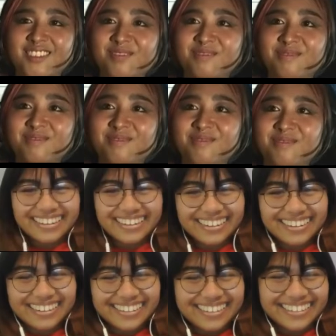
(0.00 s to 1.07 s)
Hey
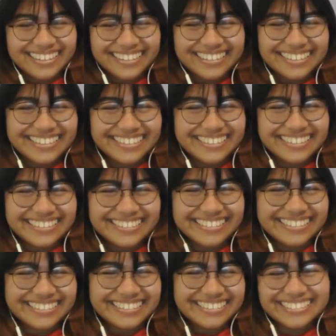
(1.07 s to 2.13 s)

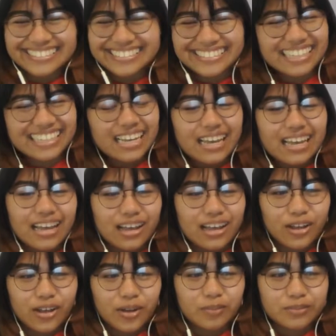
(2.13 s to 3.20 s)
guys.
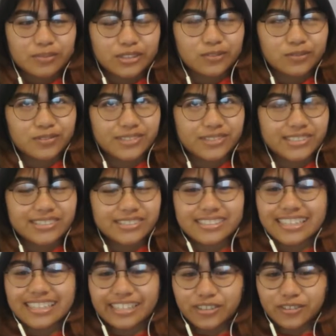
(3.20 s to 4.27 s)
So
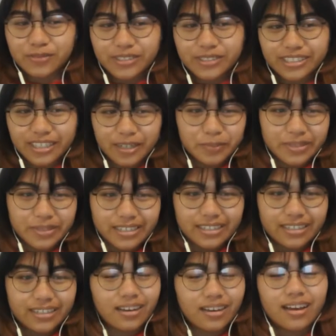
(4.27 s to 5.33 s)
first, thank you for
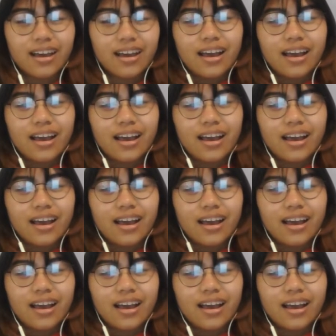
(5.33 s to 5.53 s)
coming.